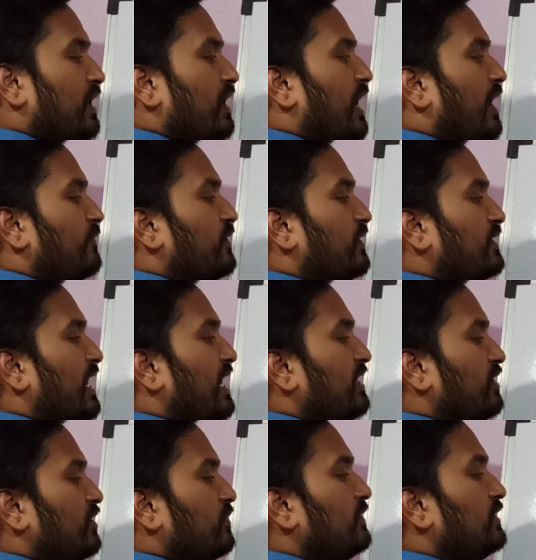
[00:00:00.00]
After that
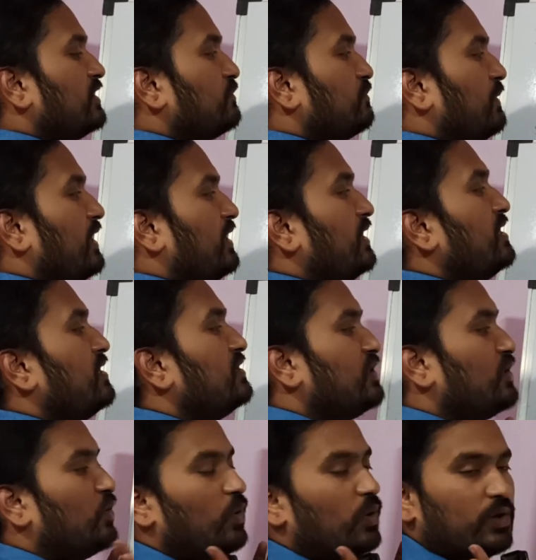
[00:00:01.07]
it will display the
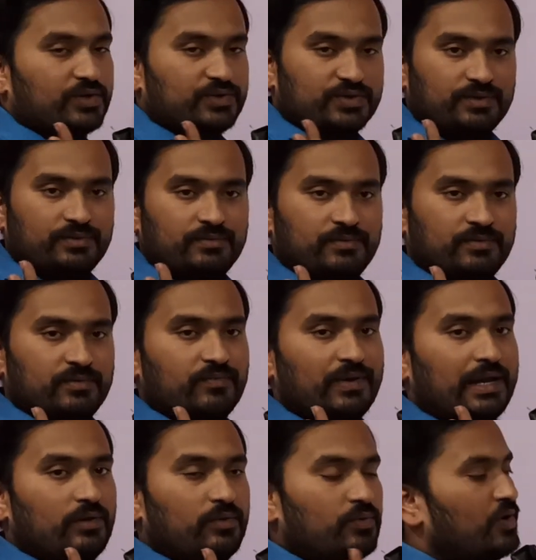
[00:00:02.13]
0 location
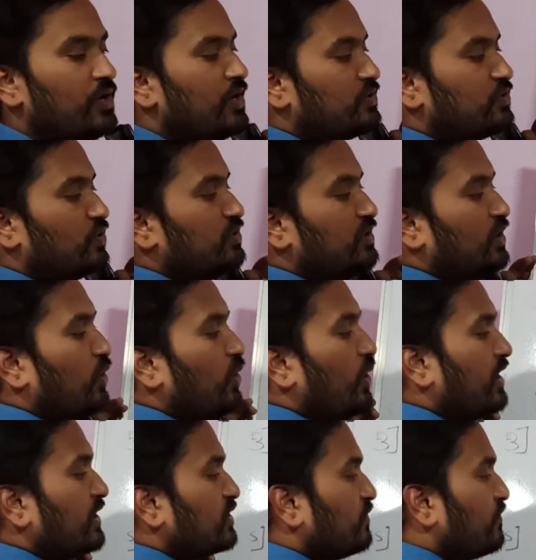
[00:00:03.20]
value. So 0
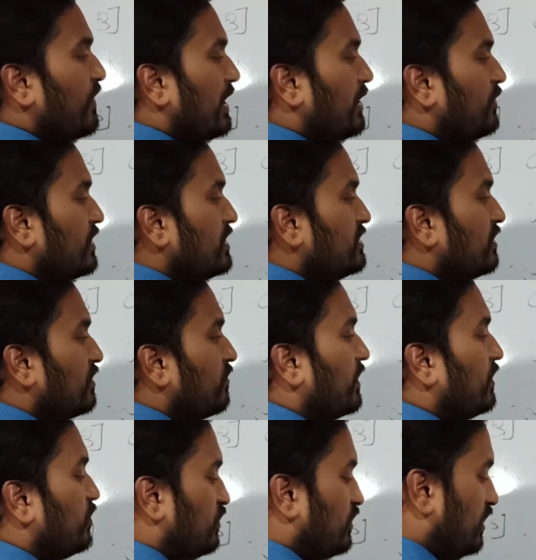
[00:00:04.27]
location value is
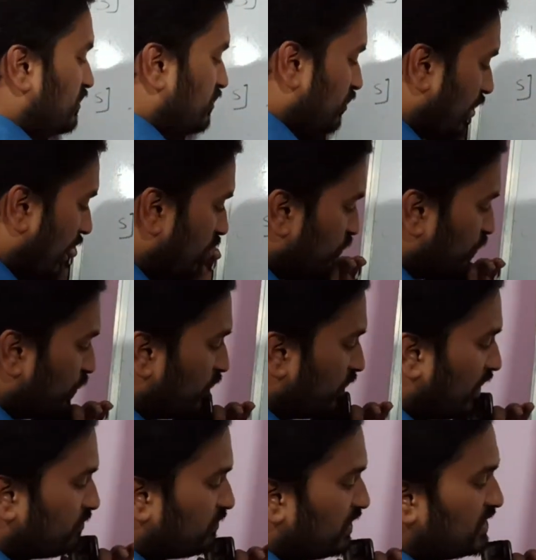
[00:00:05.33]
1, 2, 3. So the output
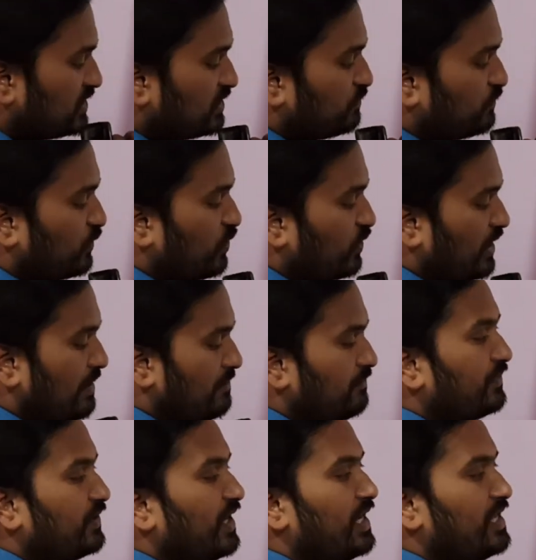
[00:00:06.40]
of this program
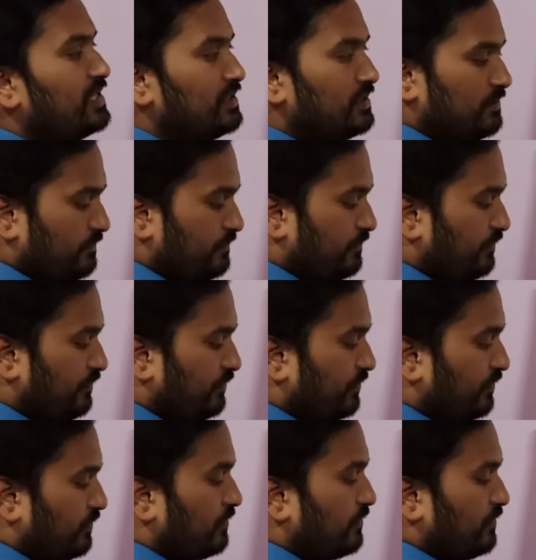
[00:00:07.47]
is
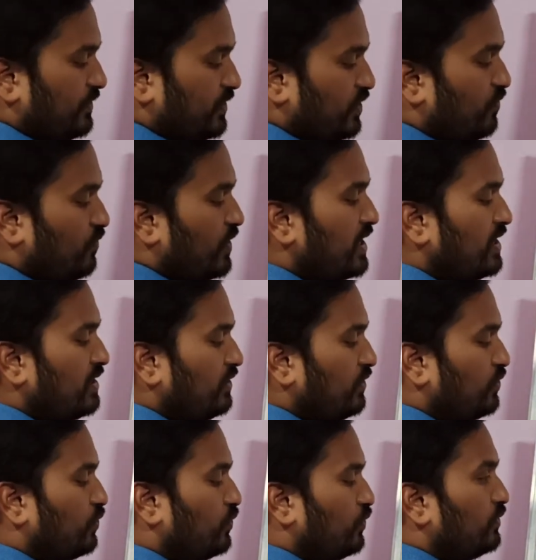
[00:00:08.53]
1,
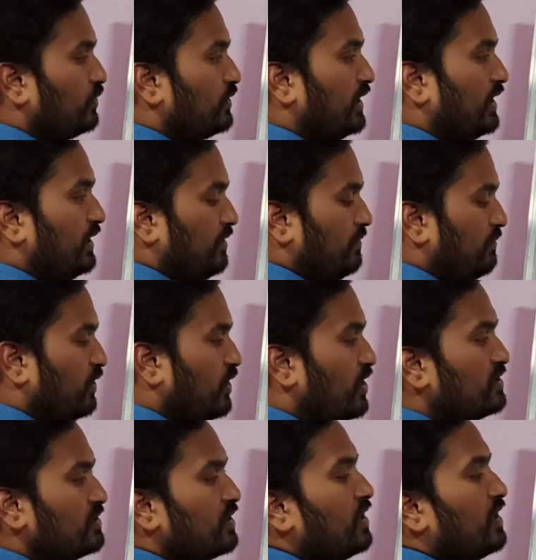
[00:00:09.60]
2, 3,
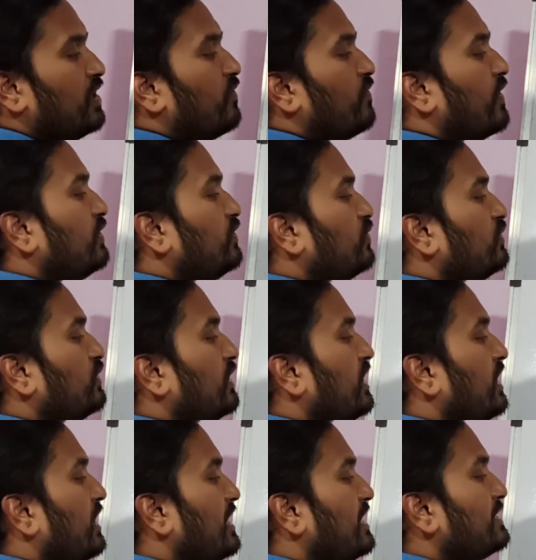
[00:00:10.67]
because 1, 2, 3
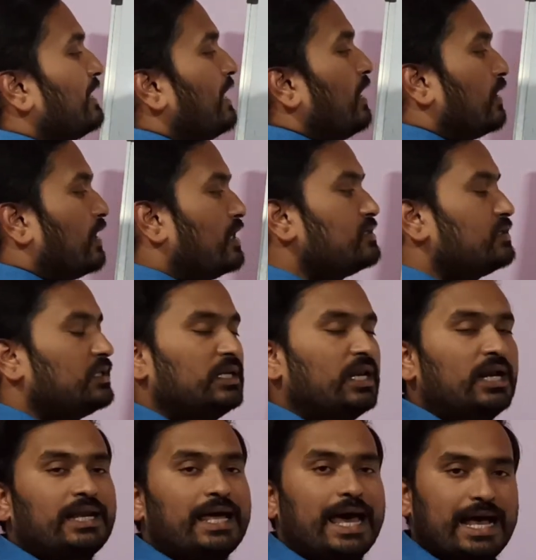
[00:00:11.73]
is
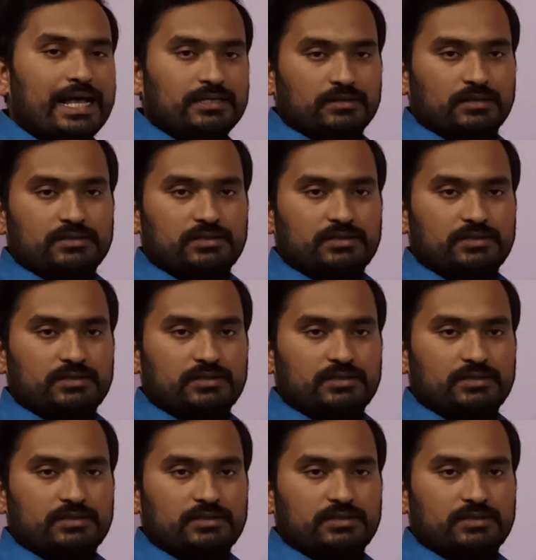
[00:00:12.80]
considered as a